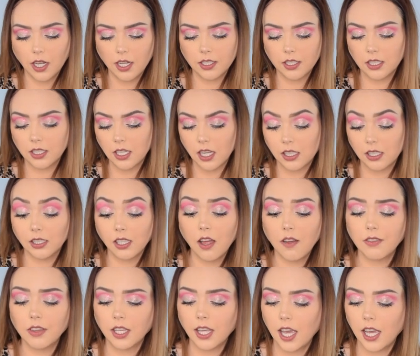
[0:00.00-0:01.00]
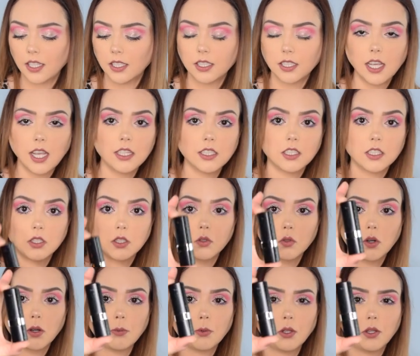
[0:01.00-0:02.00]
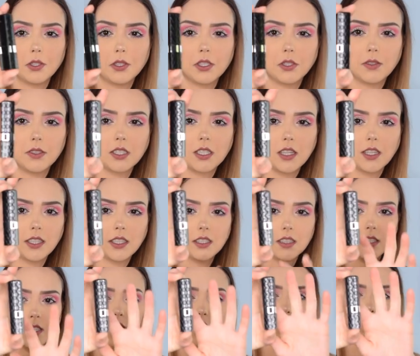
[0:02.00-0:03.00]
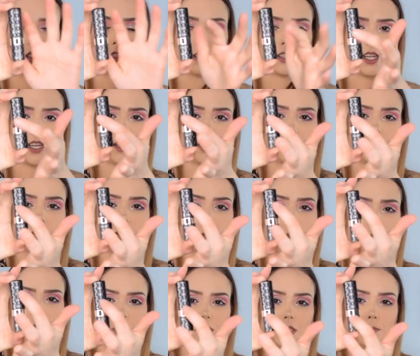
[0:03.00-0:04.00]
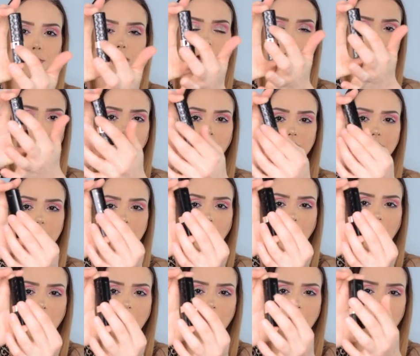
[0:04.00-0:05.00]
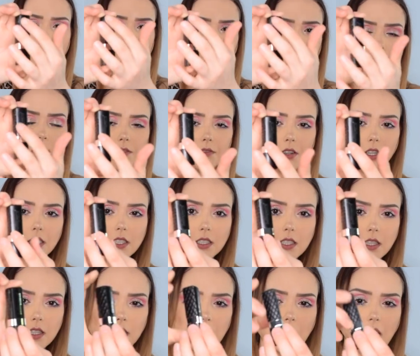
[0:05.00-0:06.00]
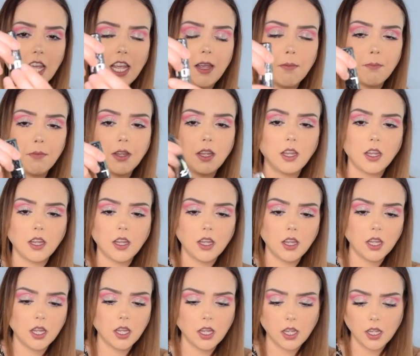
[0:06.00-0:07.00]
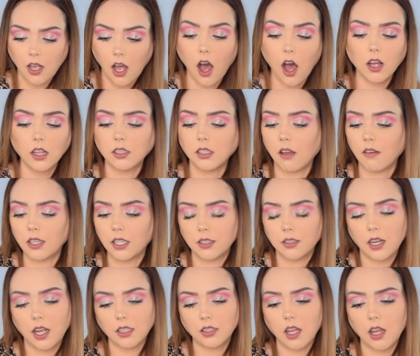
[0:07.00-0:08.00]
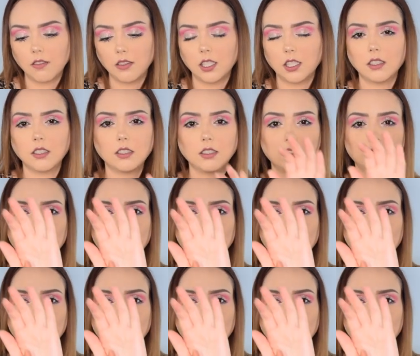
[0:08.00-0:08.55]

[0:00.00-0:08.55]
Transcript: guys this. Love the case. The case is adorable. So it's got like this cute little like quilted pattern on the side, and then on the front it's got the name. Ah, love it. I love it.